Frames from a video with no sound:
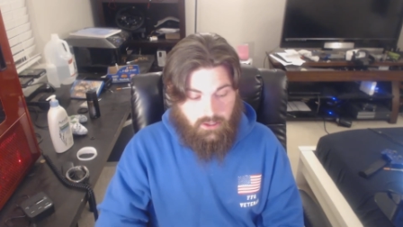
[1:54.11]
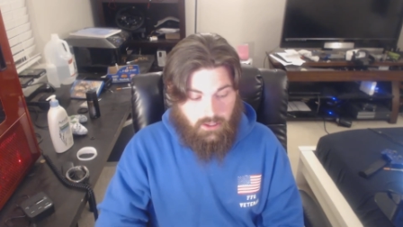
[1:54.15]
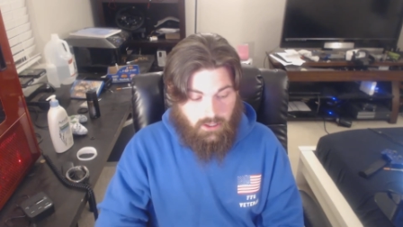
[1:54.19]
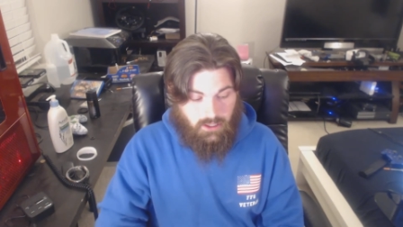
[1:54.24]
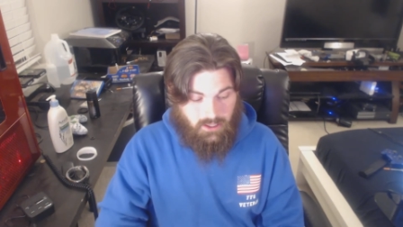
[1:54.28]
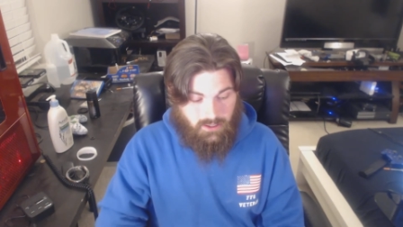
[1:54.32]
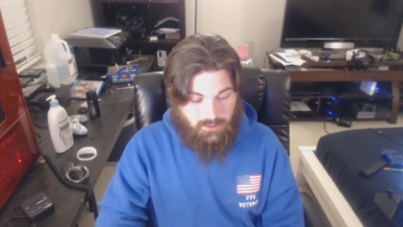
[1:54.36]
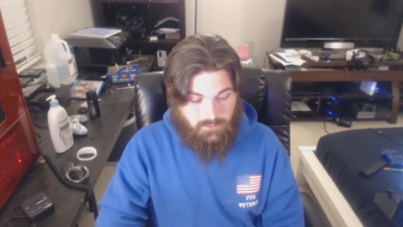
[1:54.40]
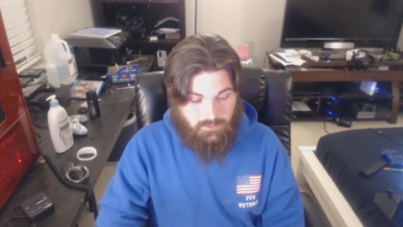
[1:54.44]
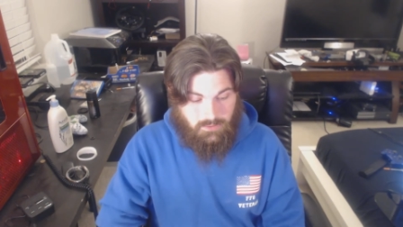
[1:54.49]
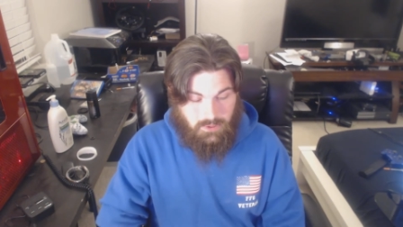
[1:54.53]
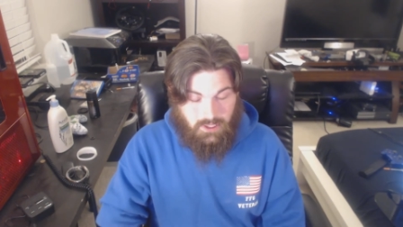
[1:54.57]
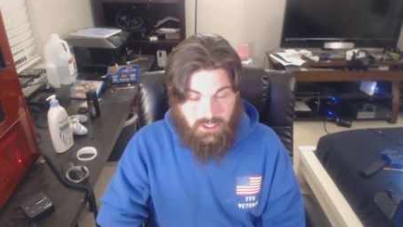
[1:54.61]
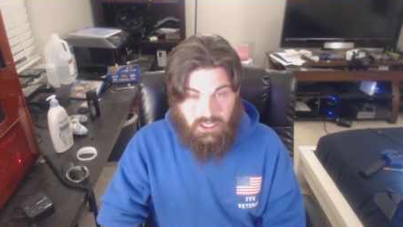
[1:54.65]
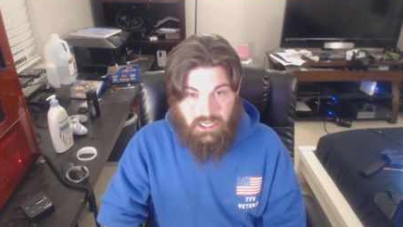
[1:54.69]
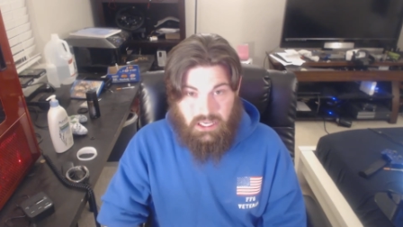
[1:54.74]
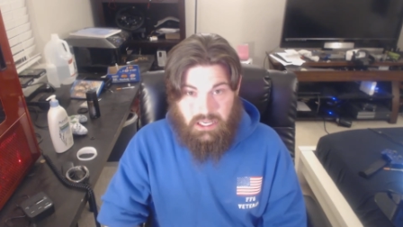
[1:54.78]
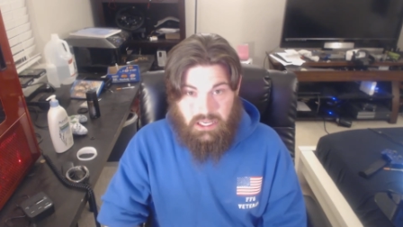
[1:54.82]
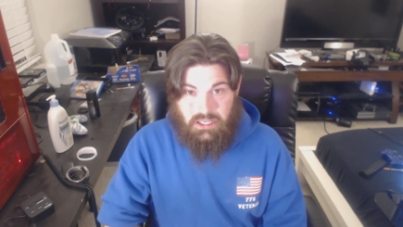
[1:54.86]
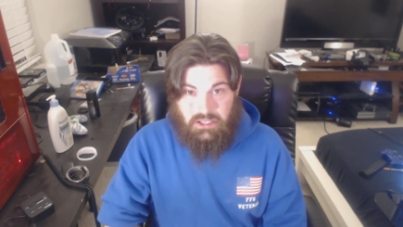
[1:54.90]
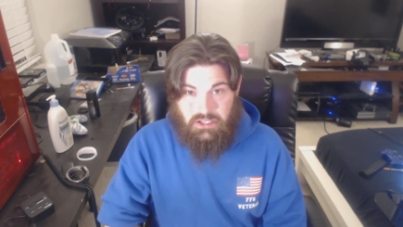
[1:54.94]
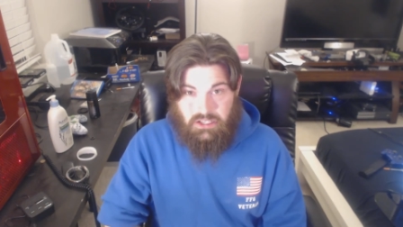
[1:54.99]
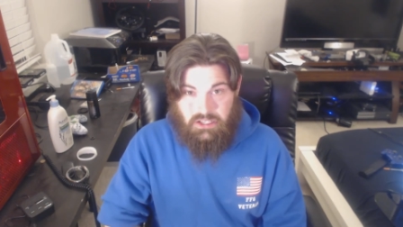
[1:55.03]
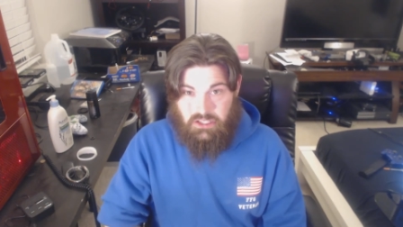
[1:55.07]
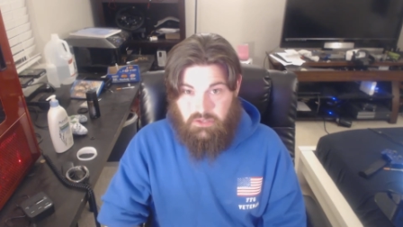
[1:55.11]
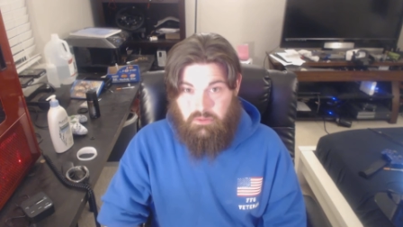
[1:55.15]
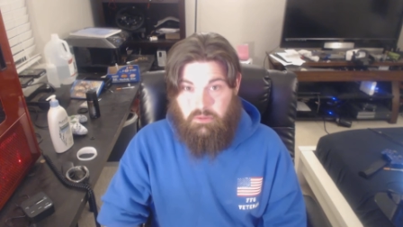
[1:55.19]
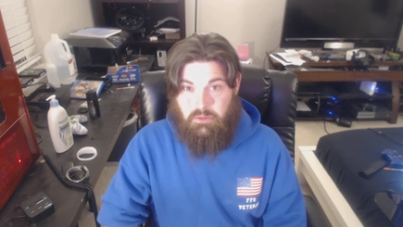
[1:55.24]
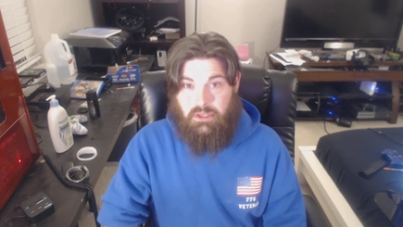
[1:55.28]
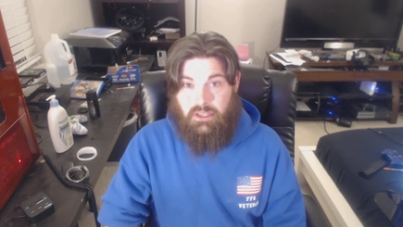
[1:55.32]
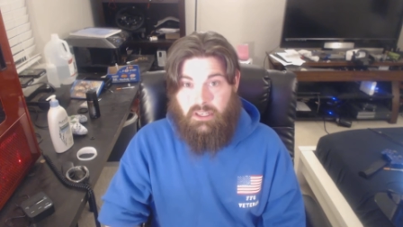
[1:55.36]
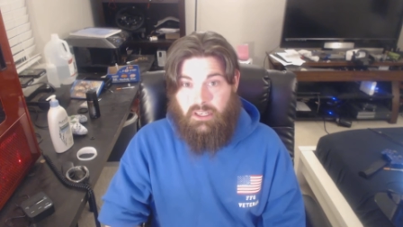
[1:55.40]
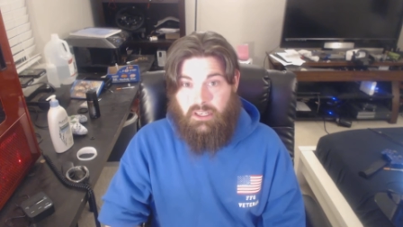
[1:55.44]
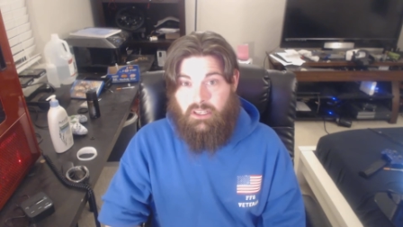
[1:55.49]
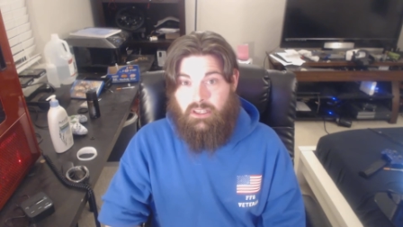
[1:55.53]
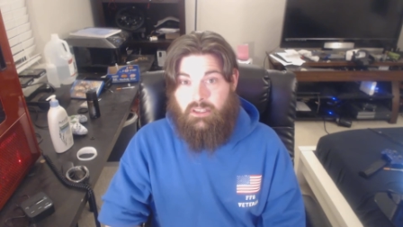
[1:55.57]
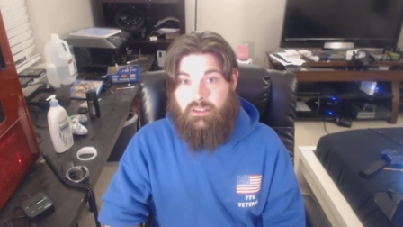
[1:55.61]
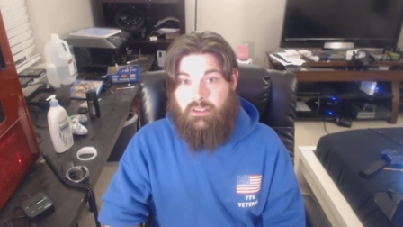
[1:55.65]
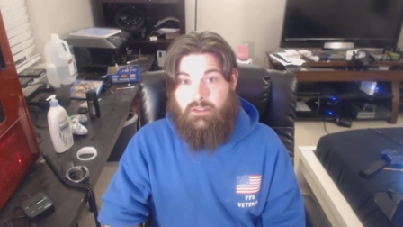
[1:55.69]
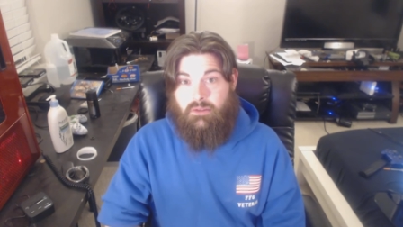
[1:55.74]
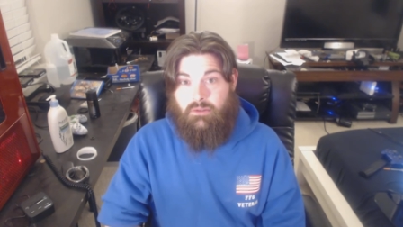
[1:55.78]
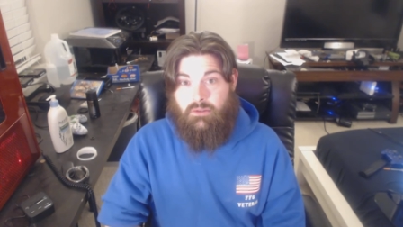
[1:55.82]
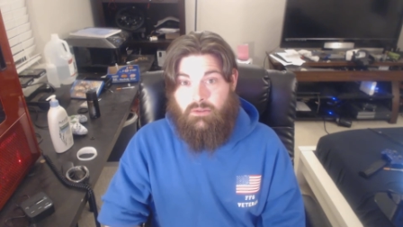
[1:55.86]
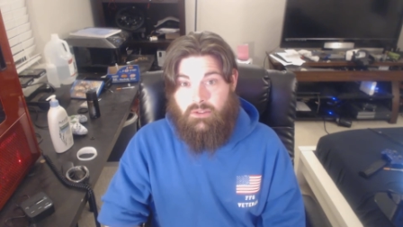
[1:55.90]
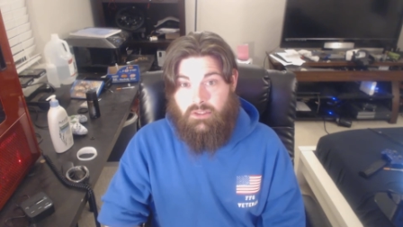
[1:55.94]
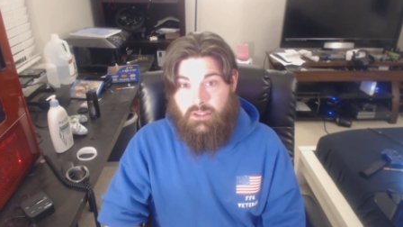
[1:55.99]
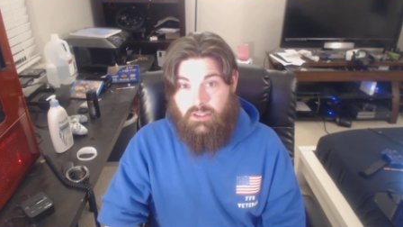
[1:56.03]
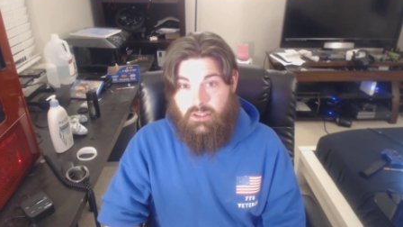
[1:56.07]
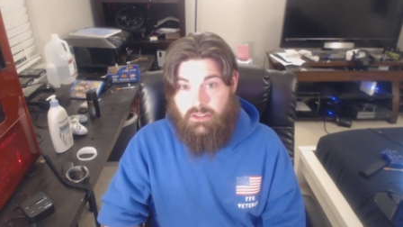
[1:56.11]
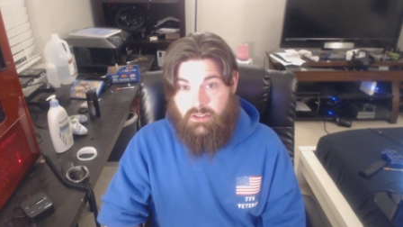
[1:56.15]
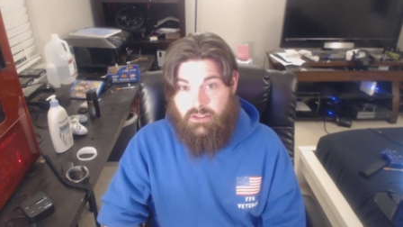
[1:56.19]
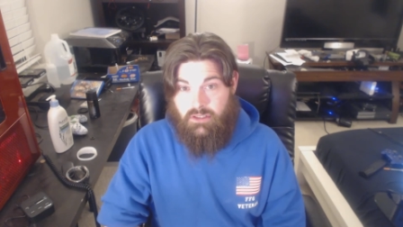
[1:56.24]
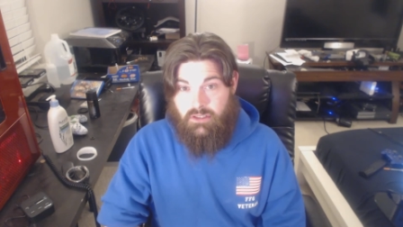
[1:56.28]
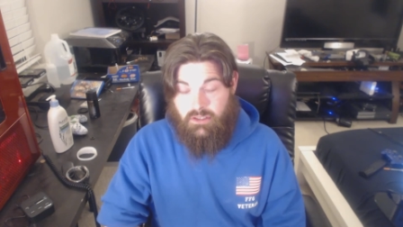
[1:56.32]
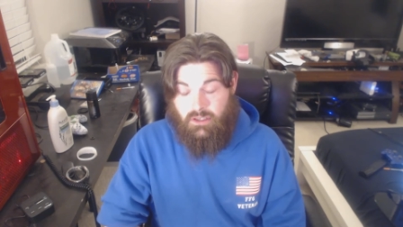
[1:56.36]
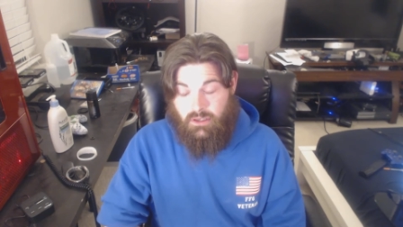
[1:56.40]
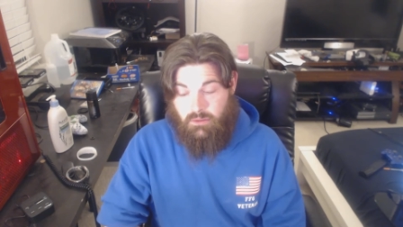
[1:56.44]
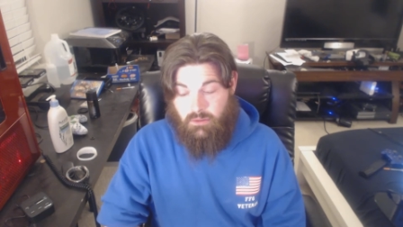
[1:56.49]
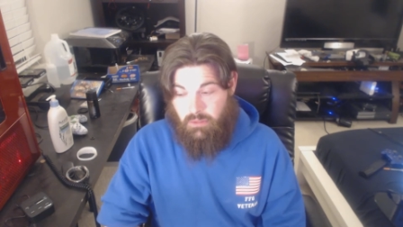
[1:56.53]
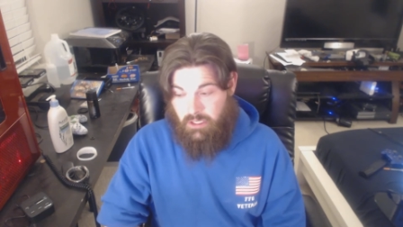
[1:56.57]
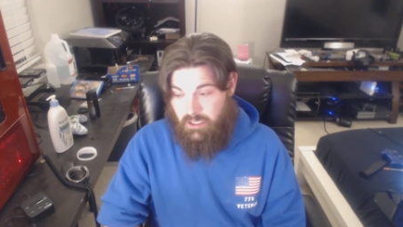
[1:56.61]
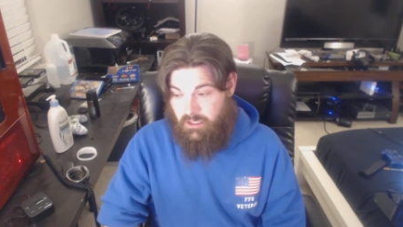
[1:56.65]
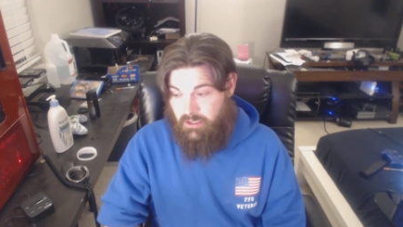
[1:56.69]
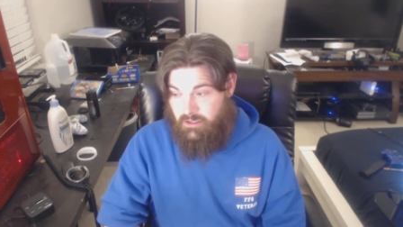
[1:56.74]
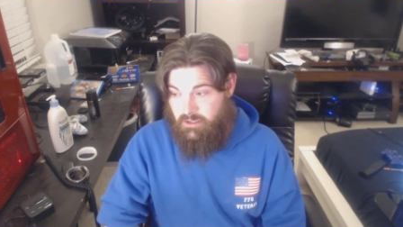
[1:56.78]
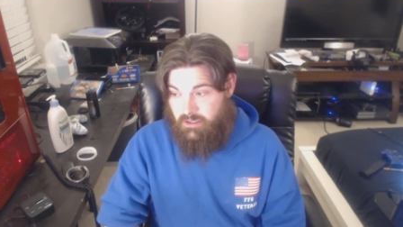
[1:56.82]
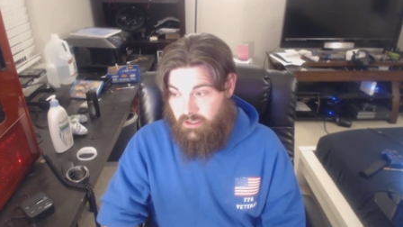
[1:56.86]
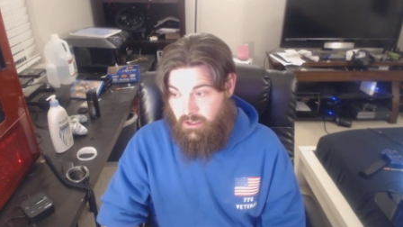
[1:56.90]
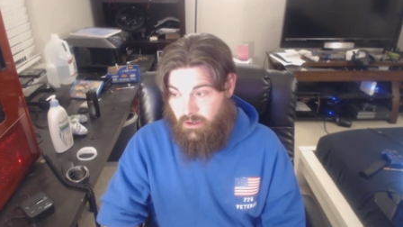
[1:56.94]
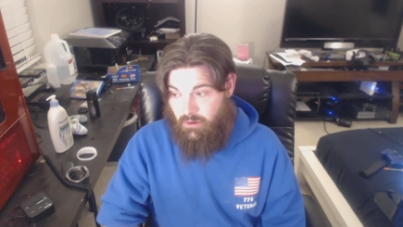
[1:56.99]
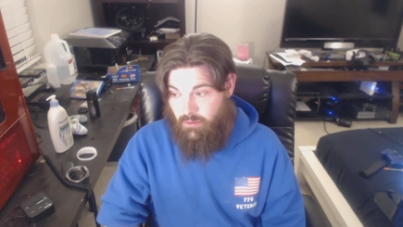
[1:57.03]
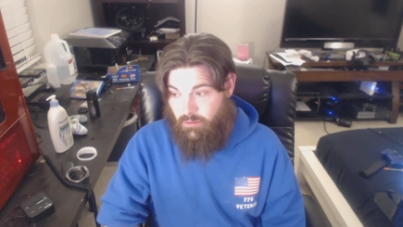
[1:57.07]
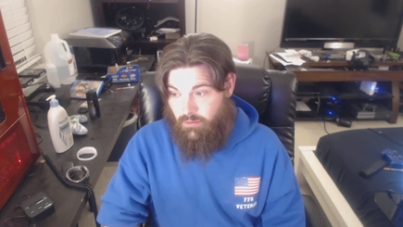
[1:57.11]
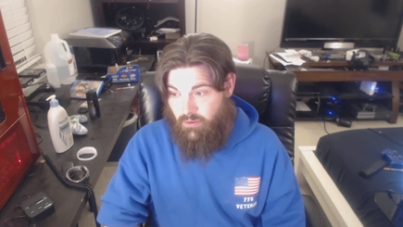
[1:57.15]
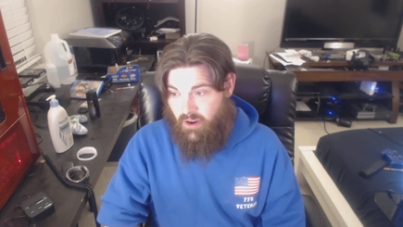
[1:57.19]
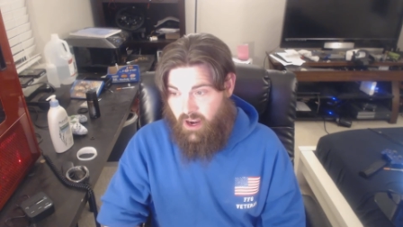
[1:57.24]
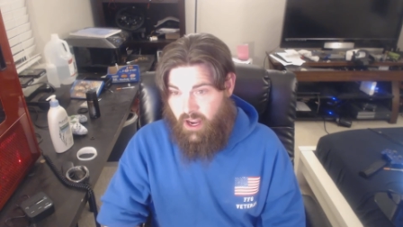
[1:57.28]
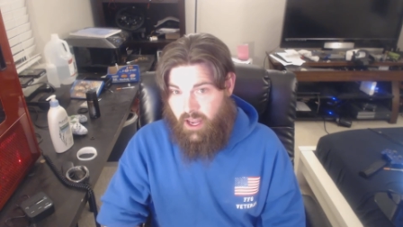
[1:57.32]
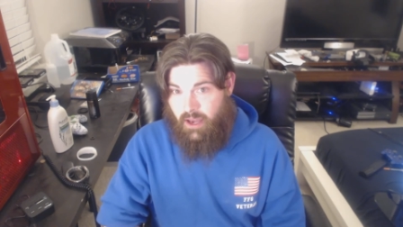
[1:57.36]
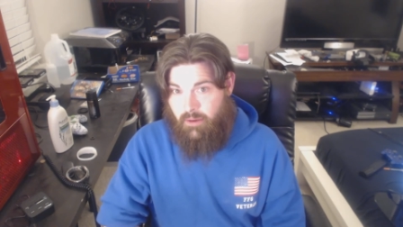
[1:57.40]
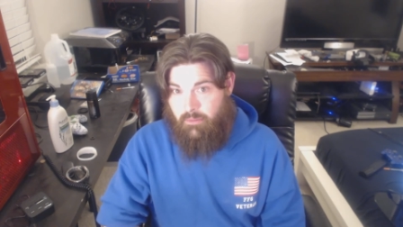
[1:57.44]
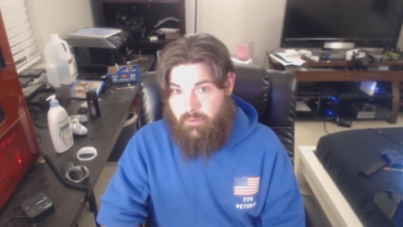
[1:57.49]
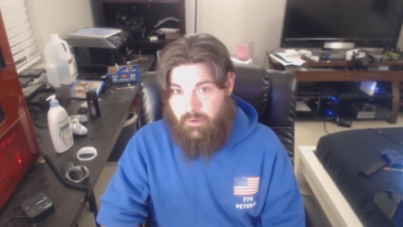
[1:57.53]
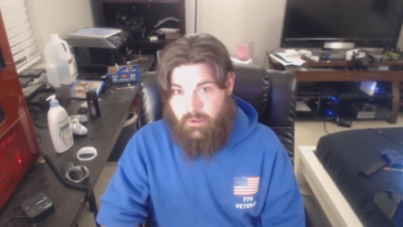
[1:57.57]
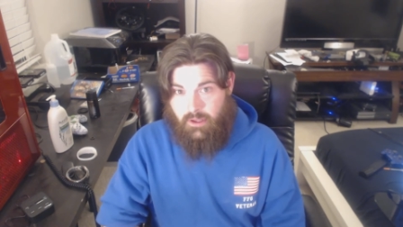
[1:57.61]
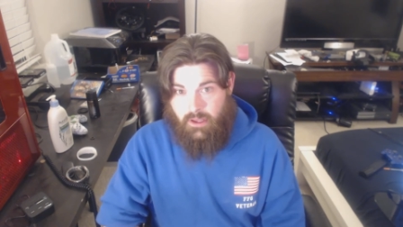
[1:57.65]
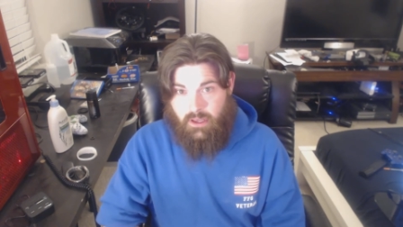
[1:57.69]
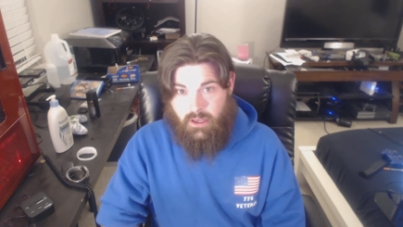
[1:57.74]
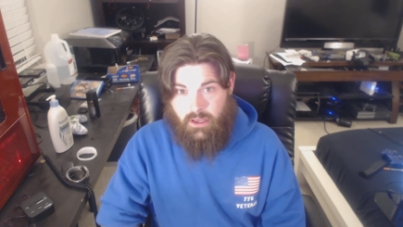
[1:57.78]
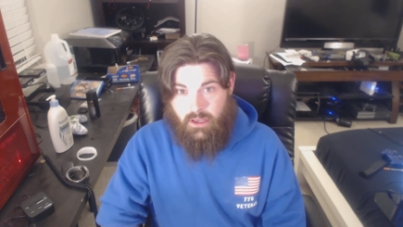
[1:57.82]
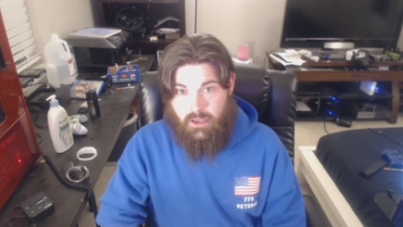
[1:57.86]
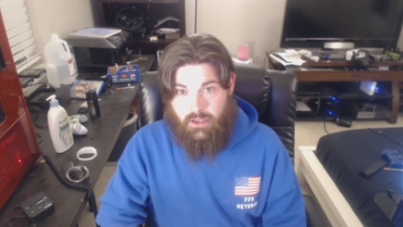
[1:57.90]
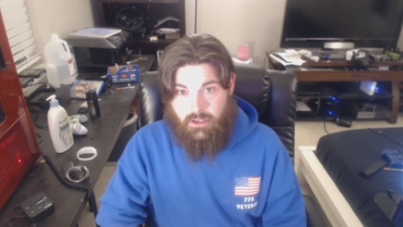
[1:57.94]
Um, just because it was such a piece of crap.